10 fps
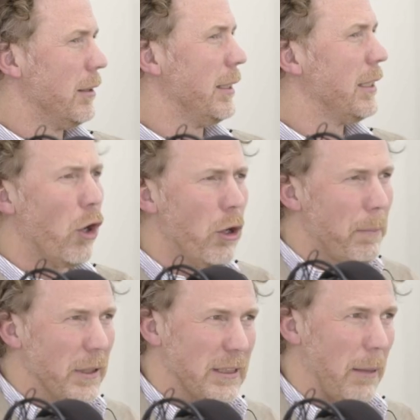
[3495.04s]
it
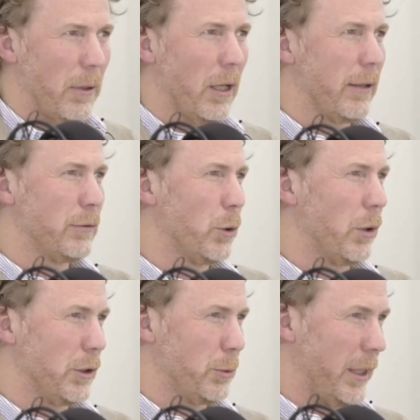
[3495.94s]
opens up a lot of
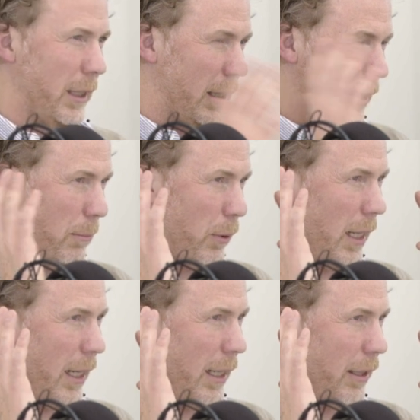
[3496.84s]
doors where you can
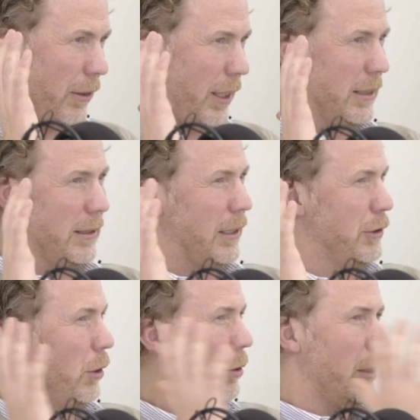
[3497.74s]
apply things
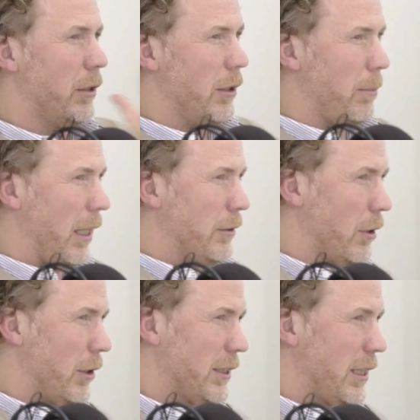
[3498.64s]
that you only could apply
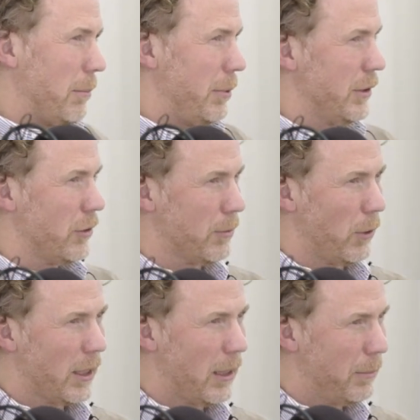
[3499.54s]
to large companies, to
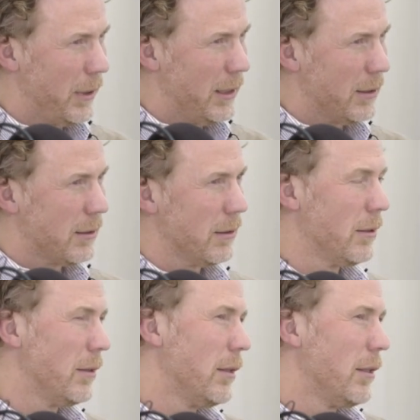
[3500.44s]
small companies.
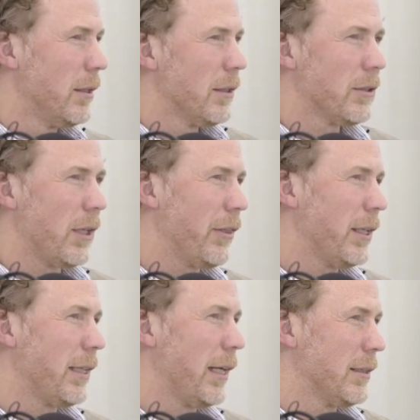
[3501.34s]
Right. So I
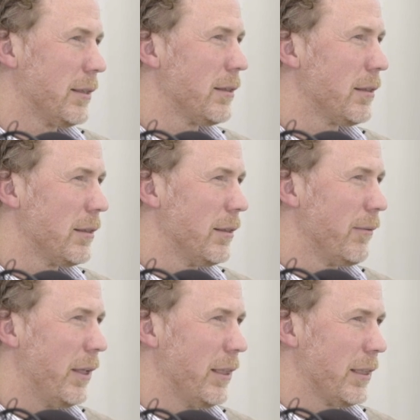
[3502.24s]
think that is
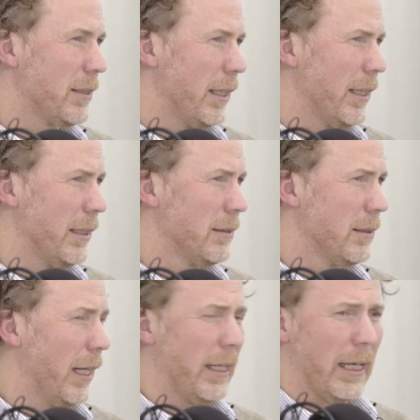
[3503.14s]
very exciting.
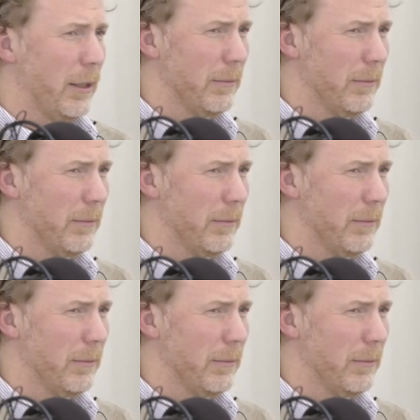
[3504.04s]
Yeah. I kind